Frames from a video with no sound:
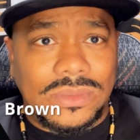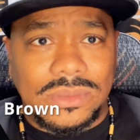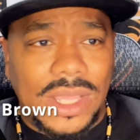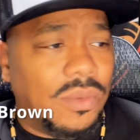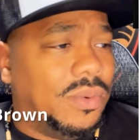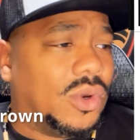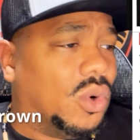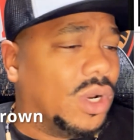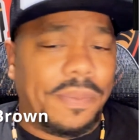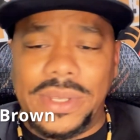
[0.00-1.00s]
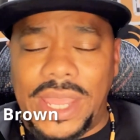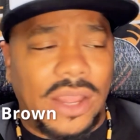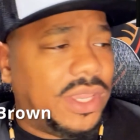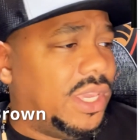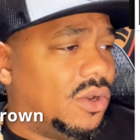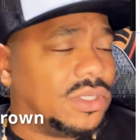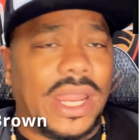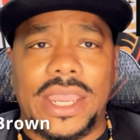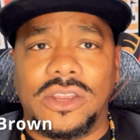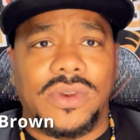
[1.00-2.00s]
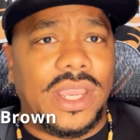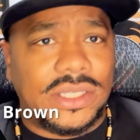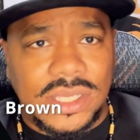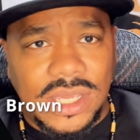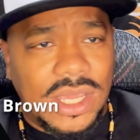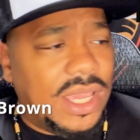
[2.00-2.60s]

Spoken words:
and we were going up and down hills and acting crazy.